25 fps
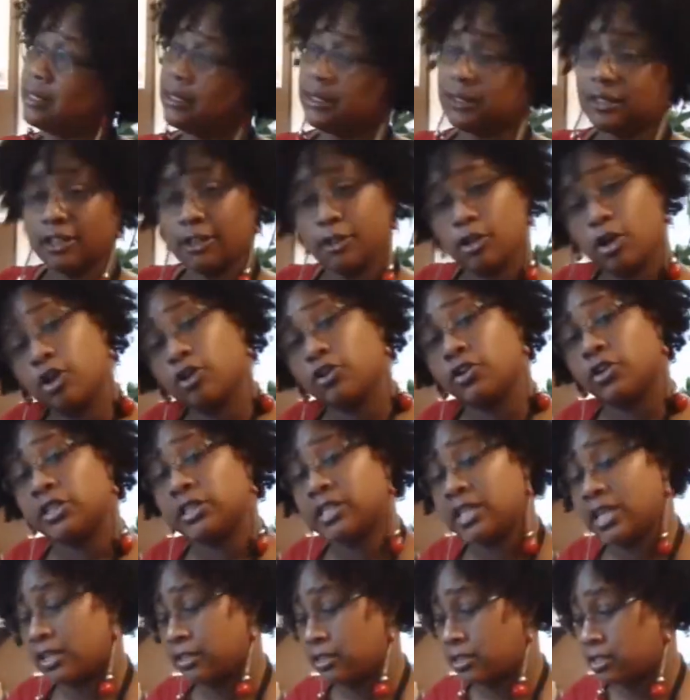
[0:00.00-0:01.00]
the longer it
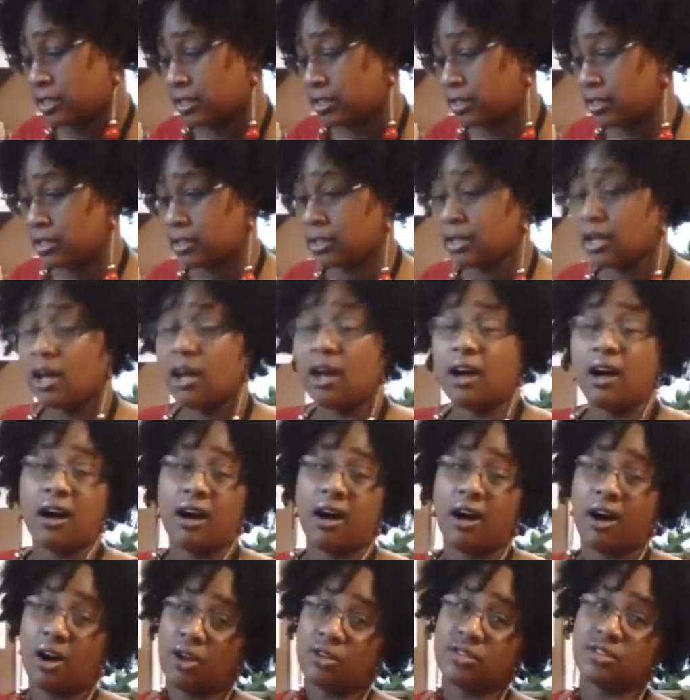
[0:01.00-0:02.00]
takes to cook.
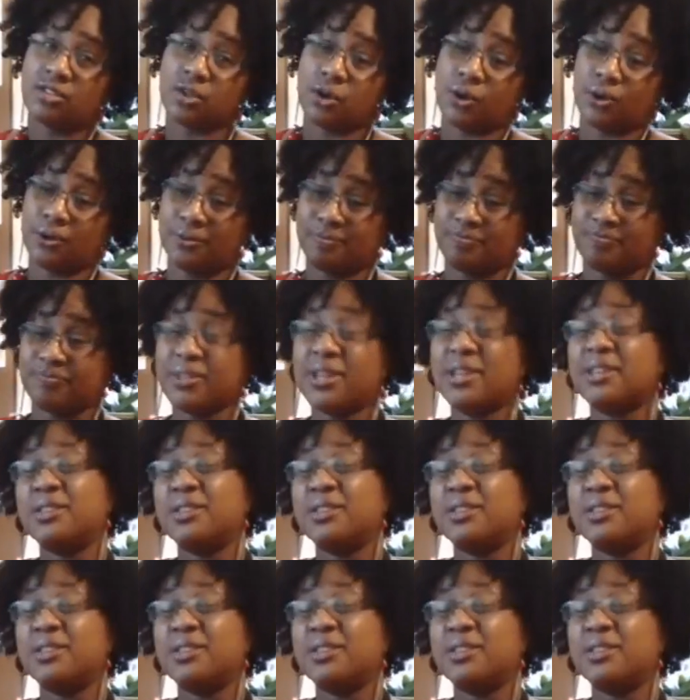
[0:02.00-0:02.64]
Also,